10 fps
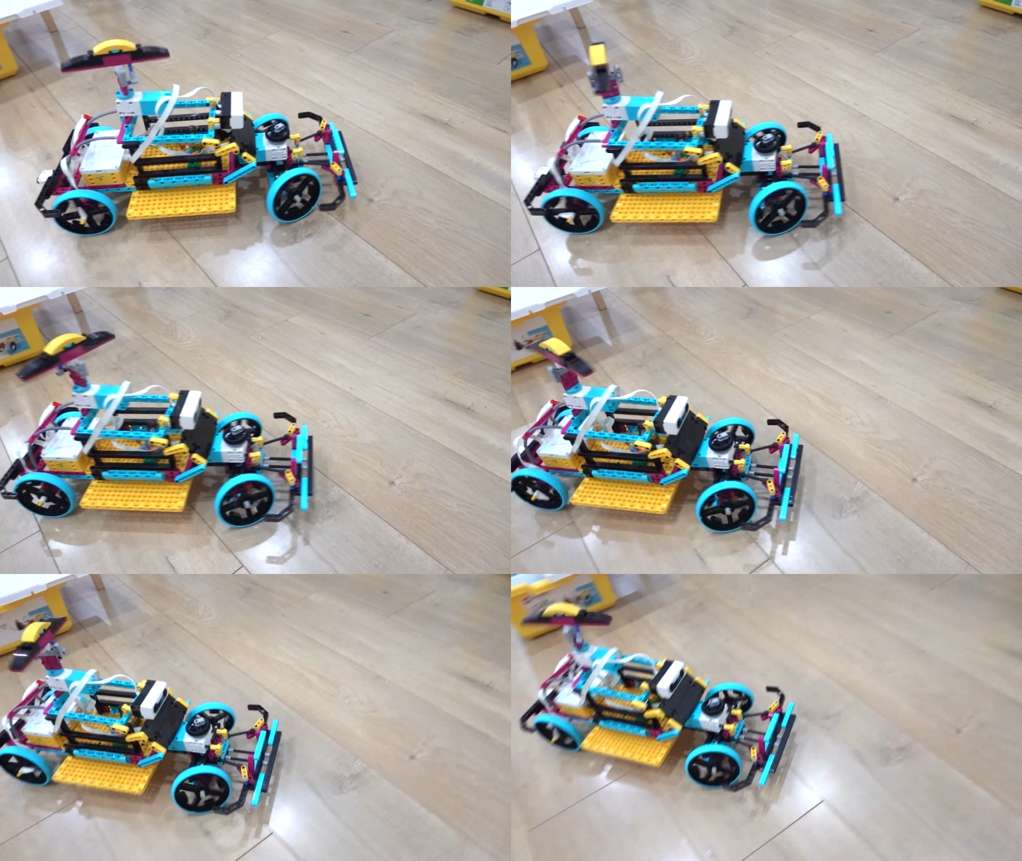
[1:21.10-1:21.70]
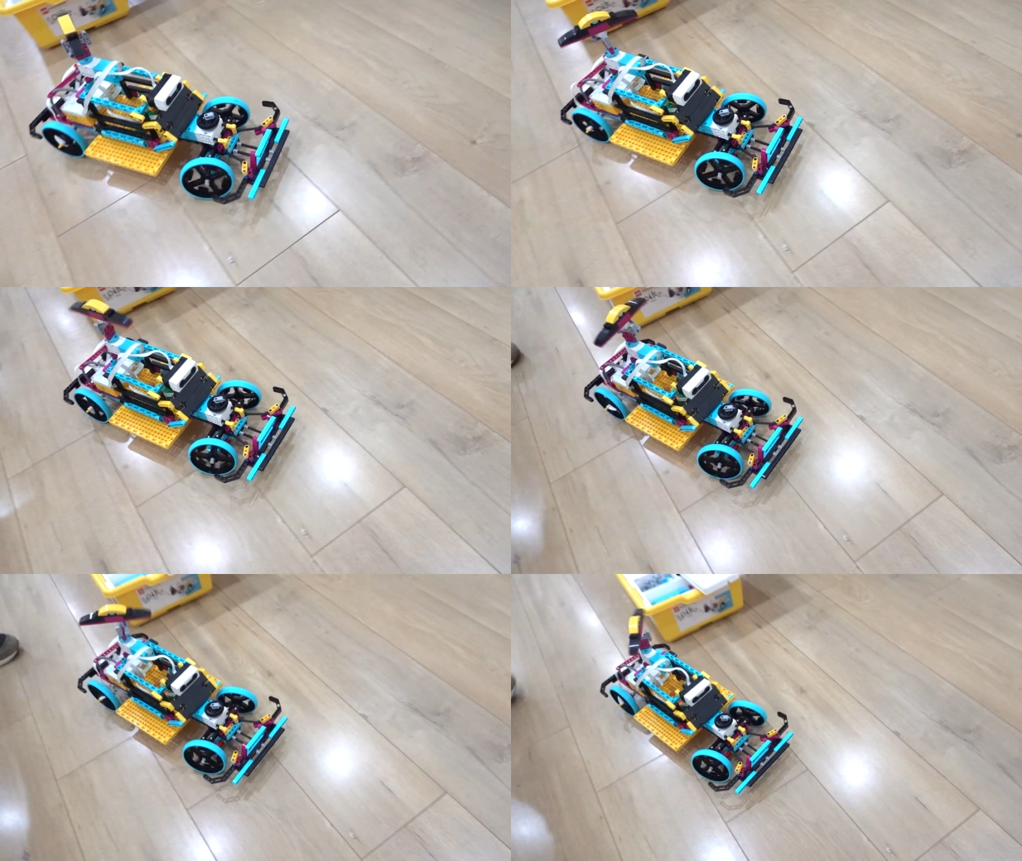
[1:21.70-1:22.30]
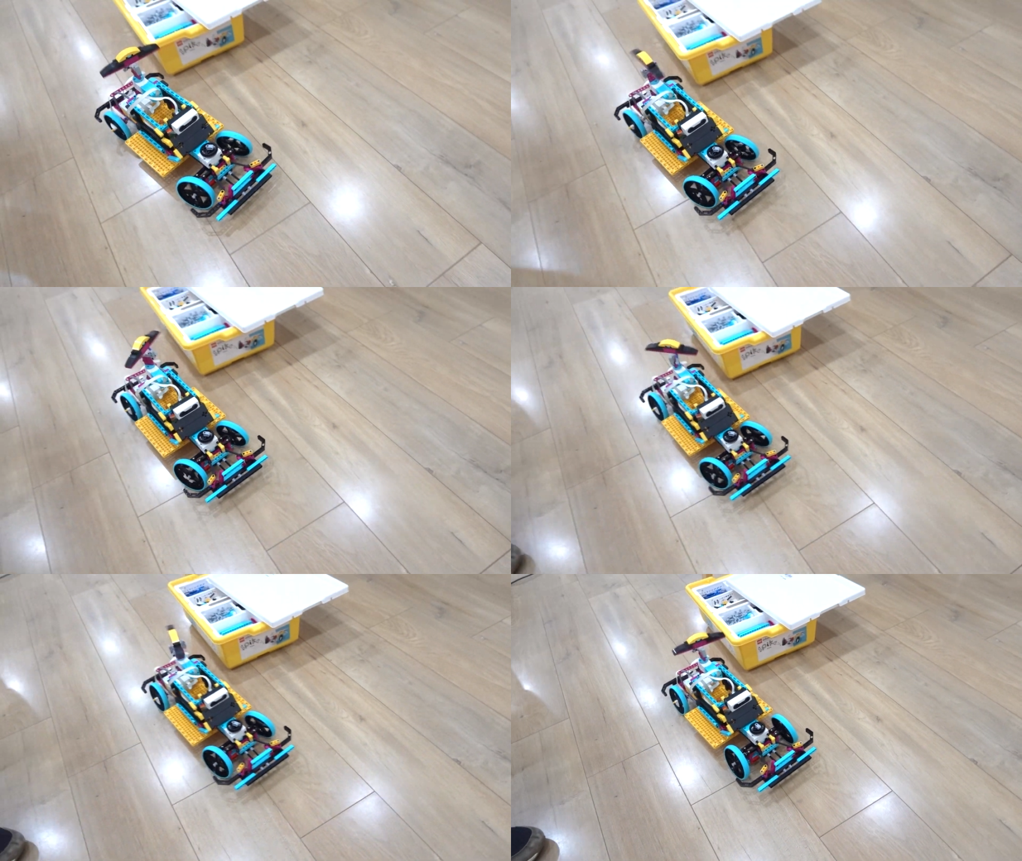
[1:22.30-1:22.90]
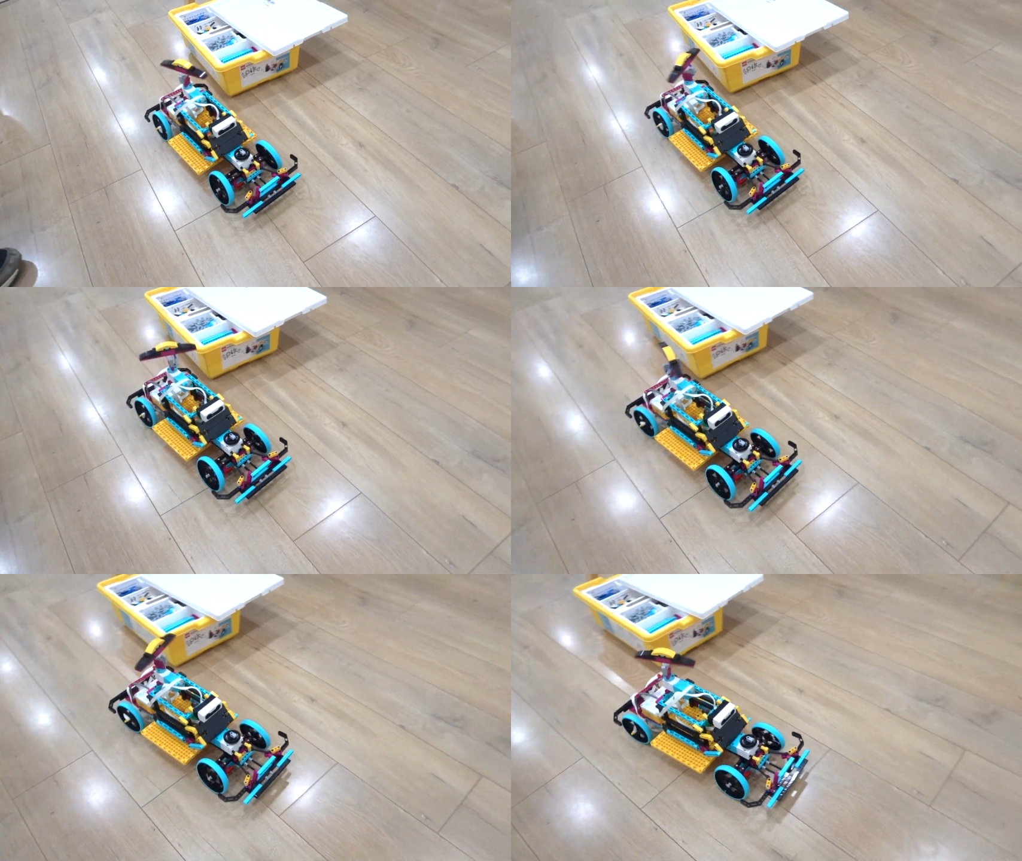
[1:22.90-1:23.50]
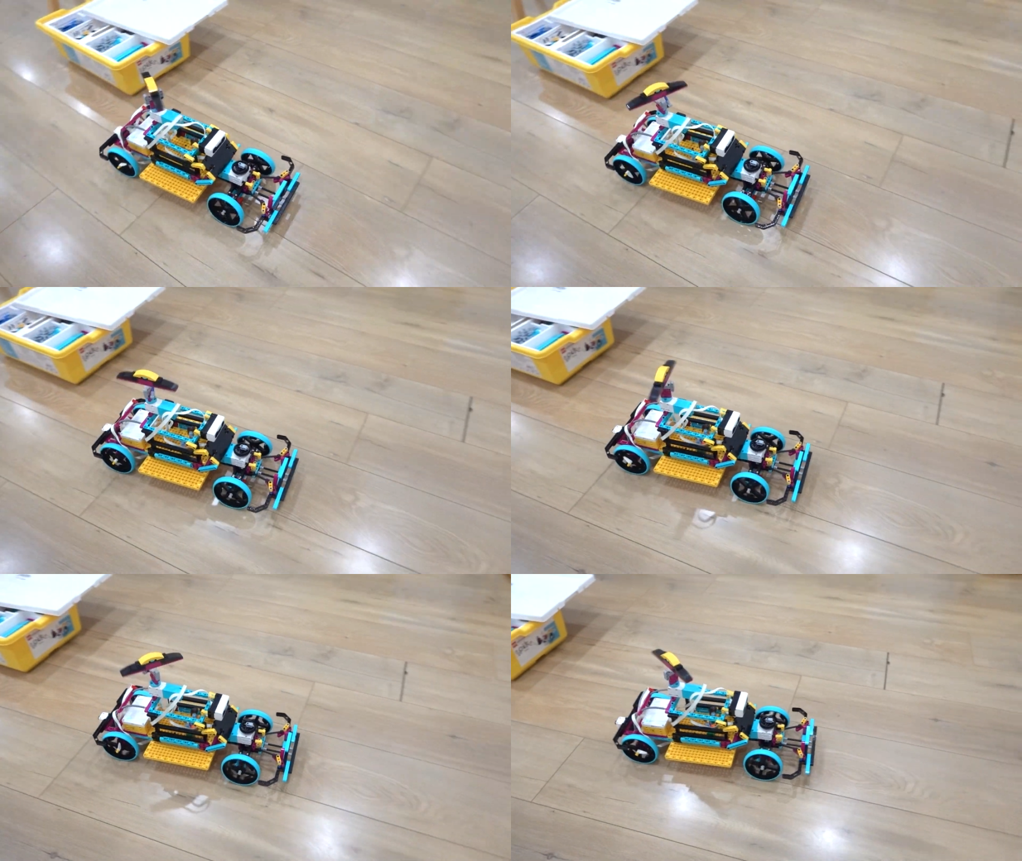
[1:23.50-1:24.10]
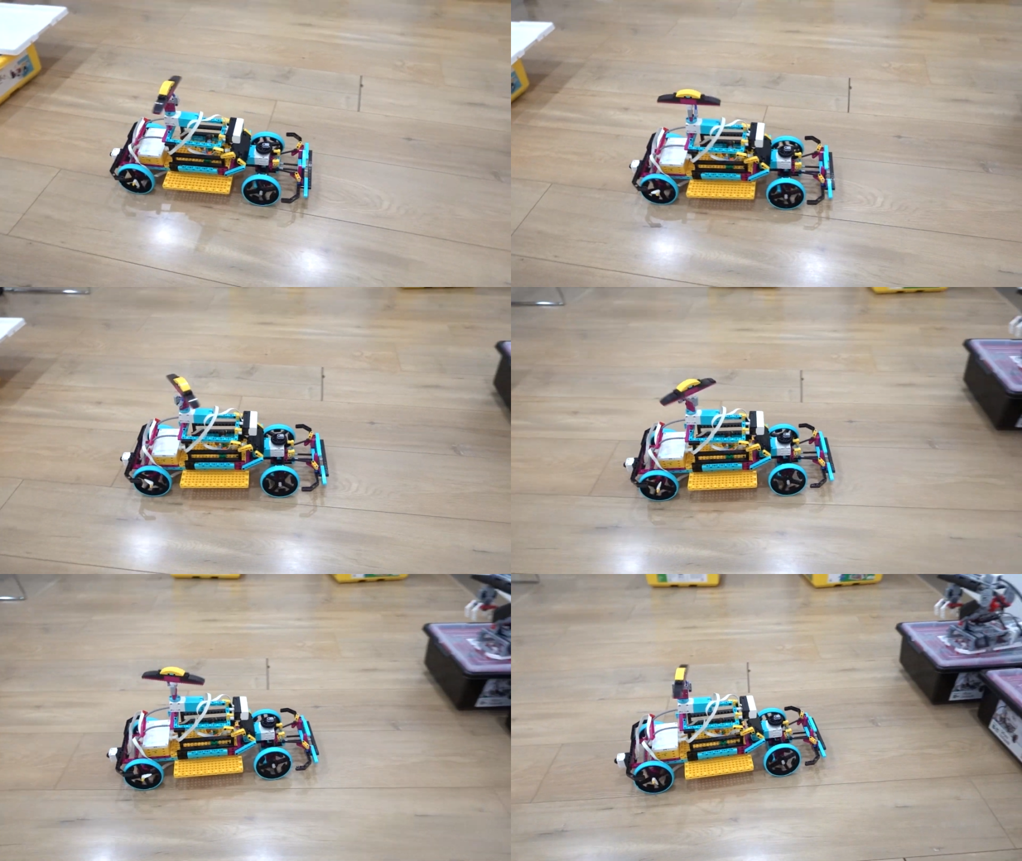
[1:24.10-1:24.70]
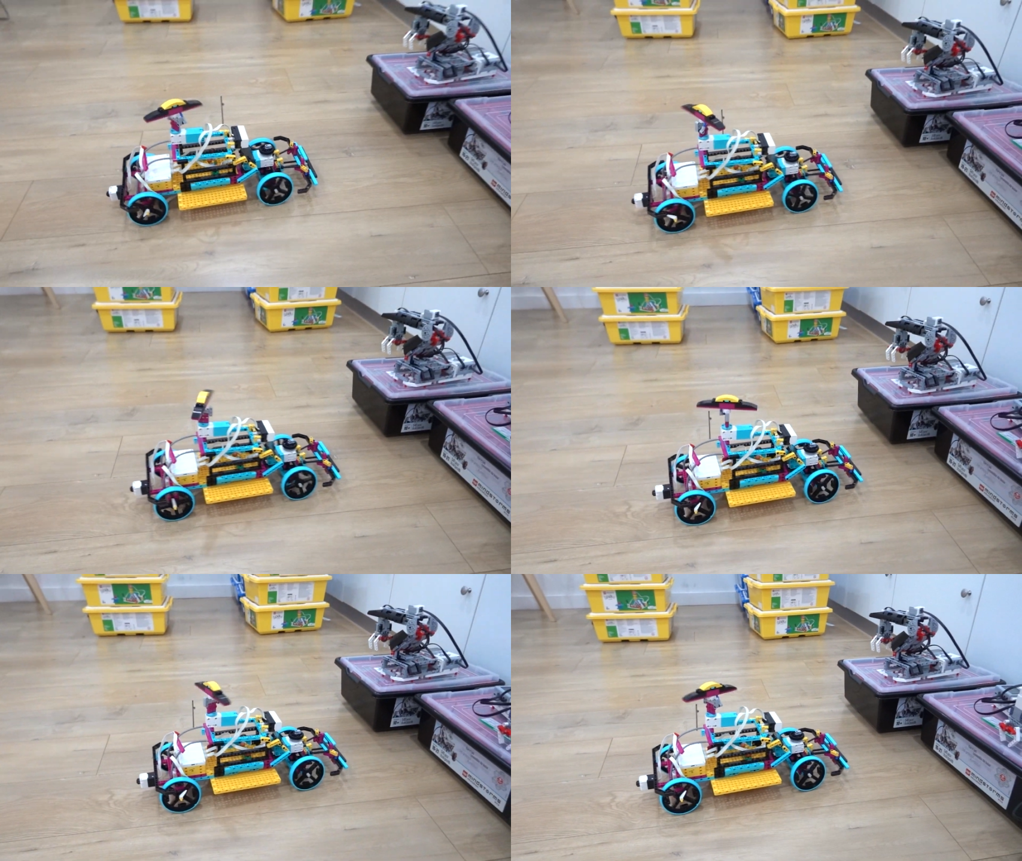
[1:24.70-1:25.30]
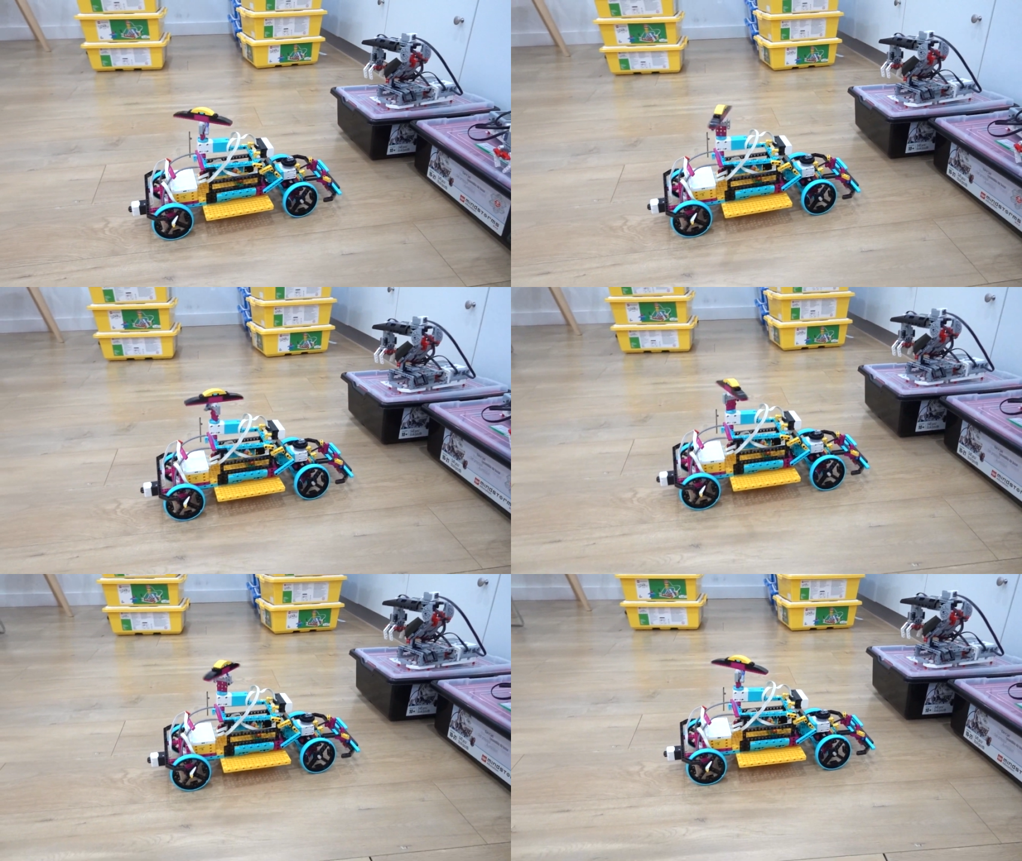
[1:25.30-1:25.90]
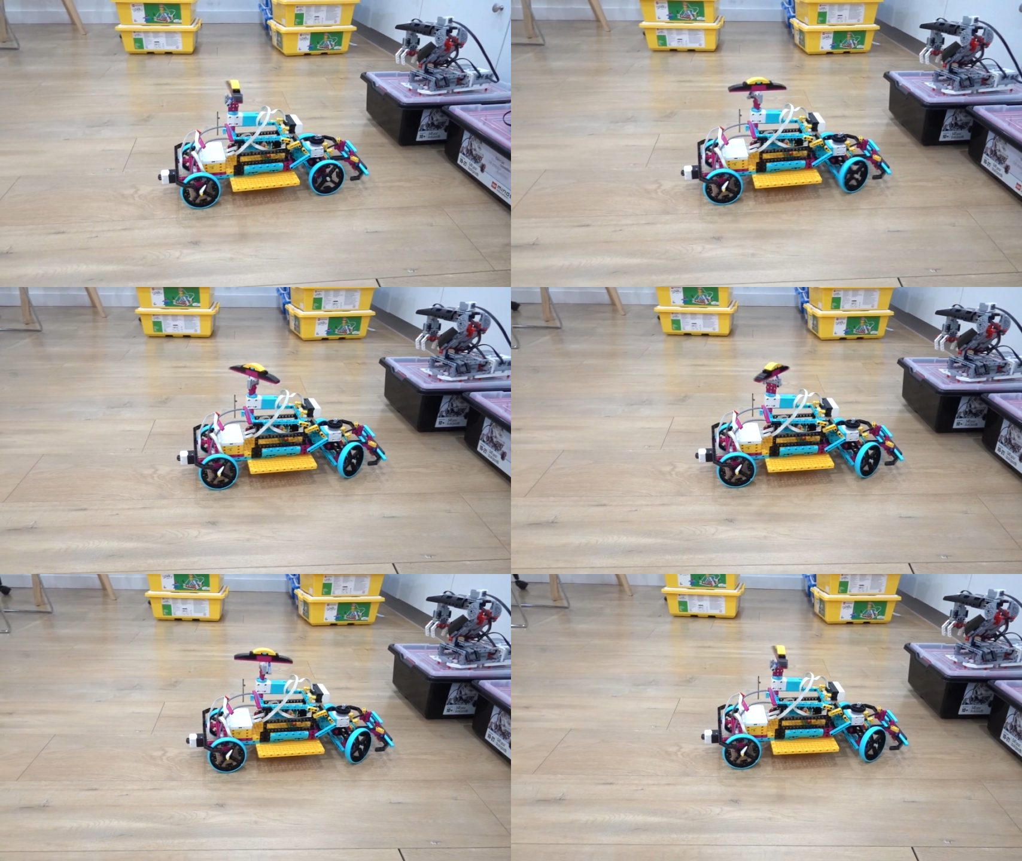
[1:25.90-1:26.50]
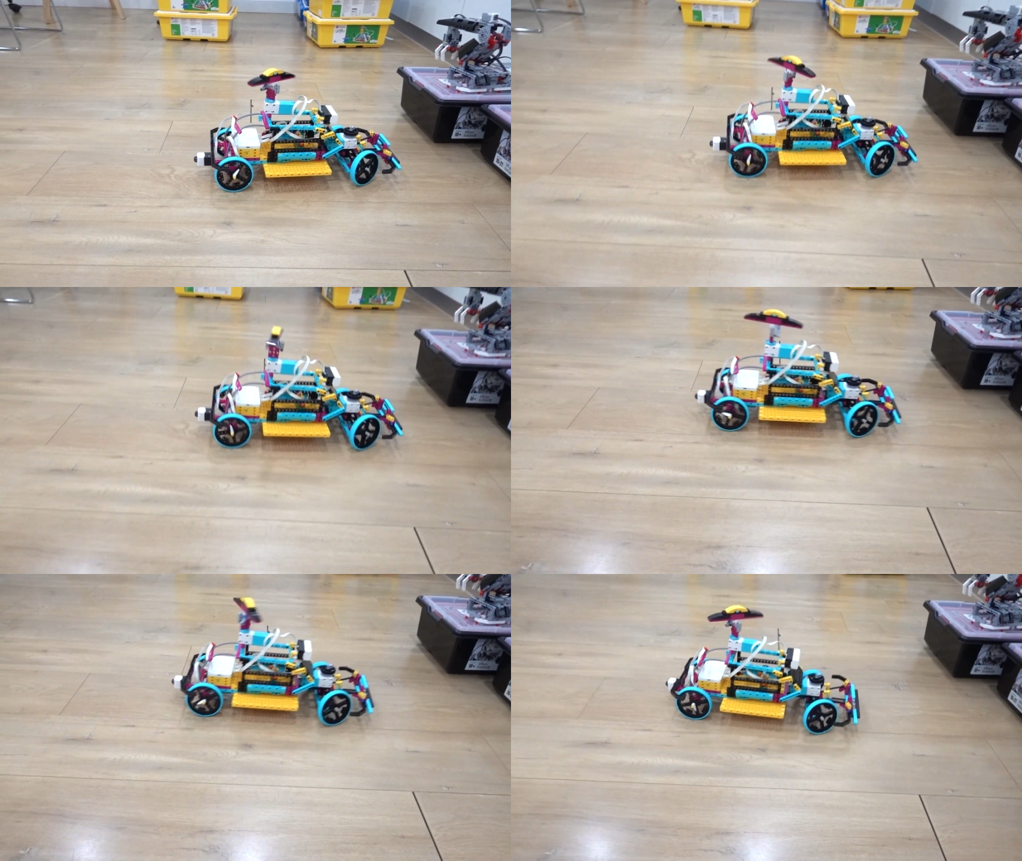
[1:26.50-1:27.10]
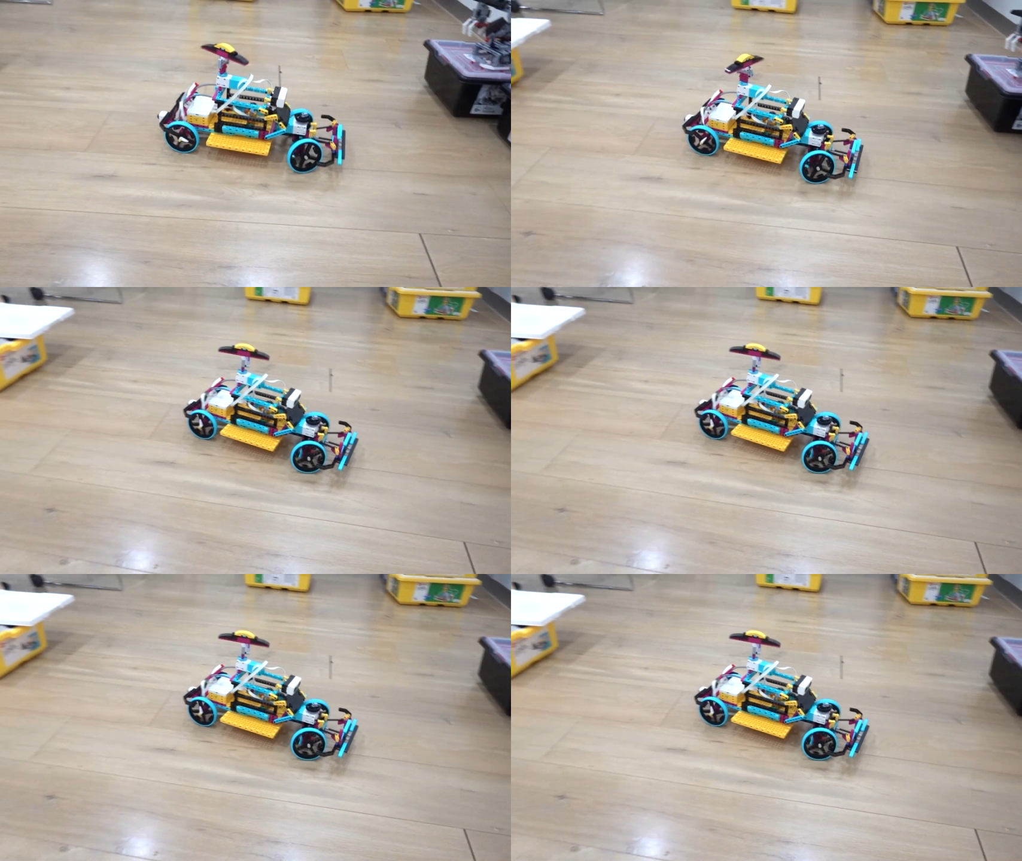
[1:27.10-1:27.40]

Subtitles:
No face is visible, so there are no lips to read.